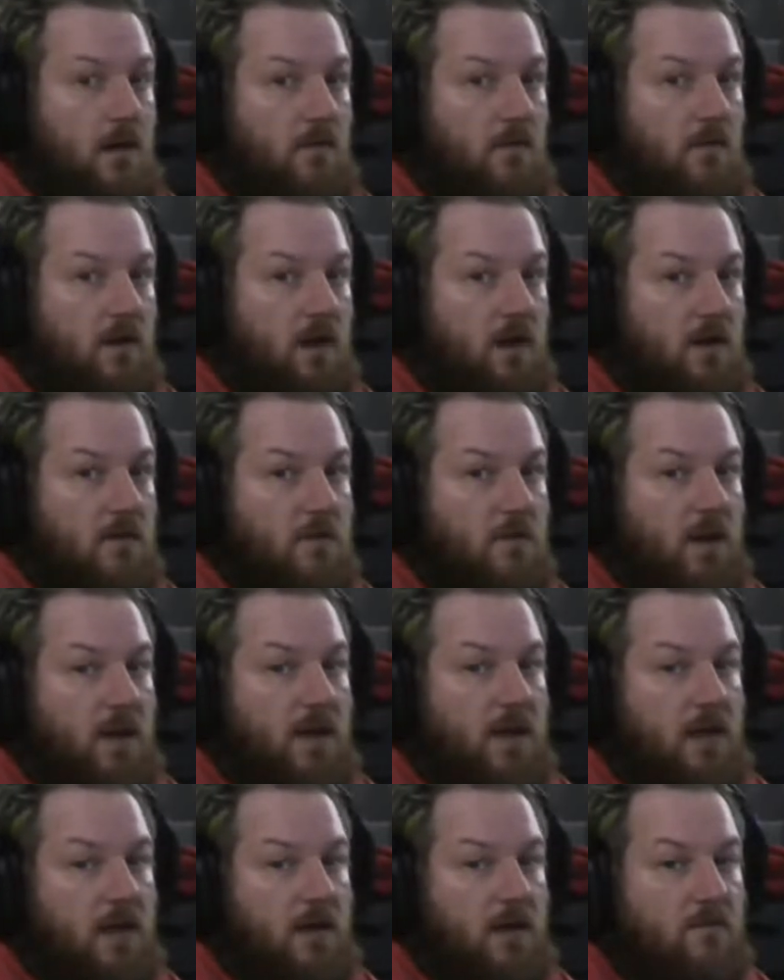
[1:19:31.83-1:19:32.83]
Forgot to buy
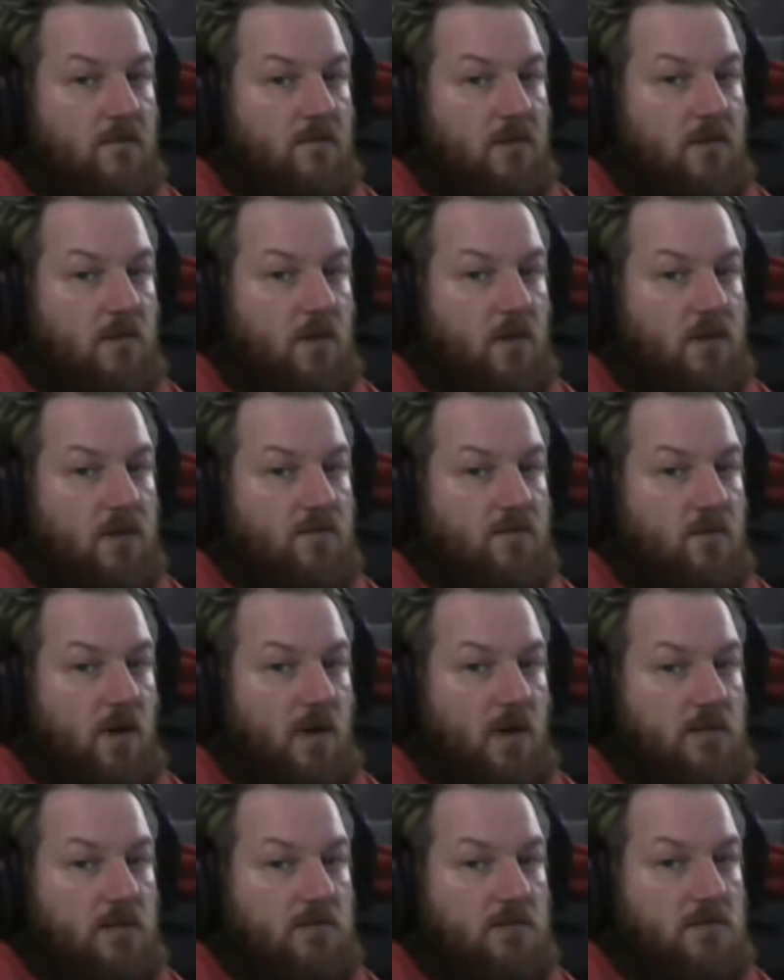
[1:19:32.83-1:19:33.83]
candy for the March
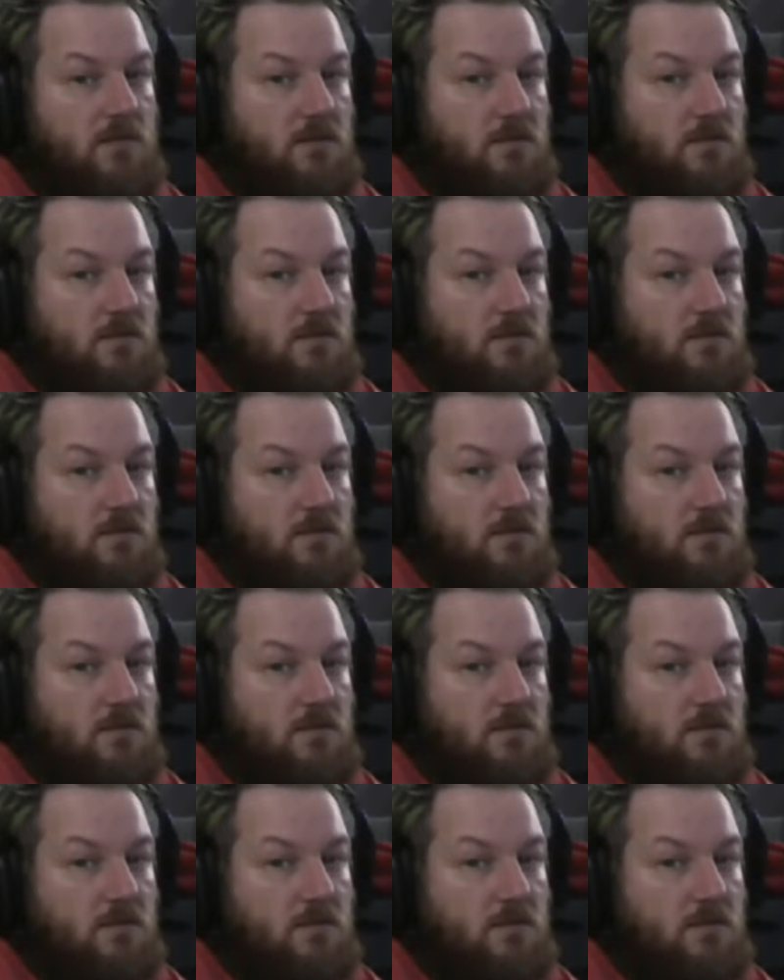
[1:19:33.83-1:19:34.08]
box.